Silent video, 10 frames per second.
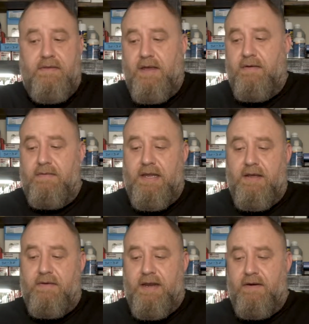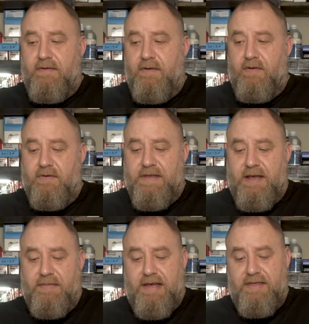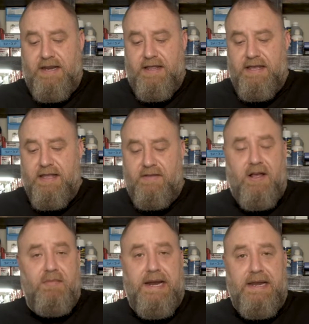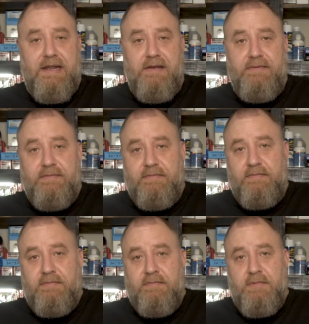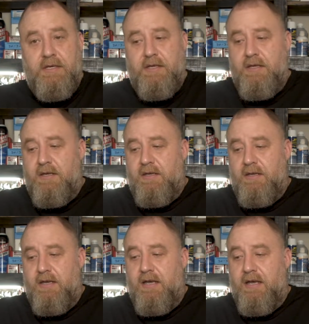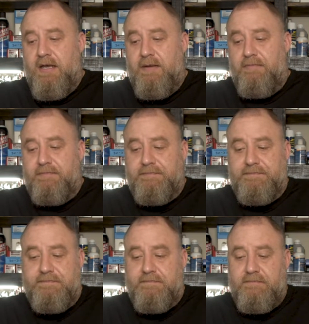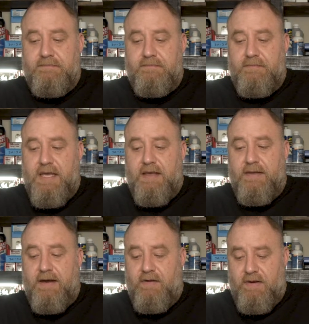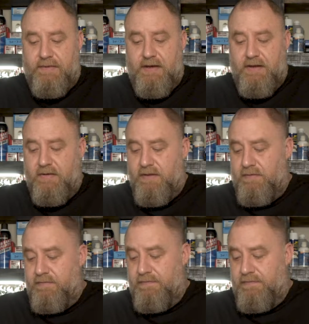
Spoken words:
So, you know, here's a whole Salt Bath Annealing kit. It's all brand new. Yeah, I don't know what I'm going to do with it.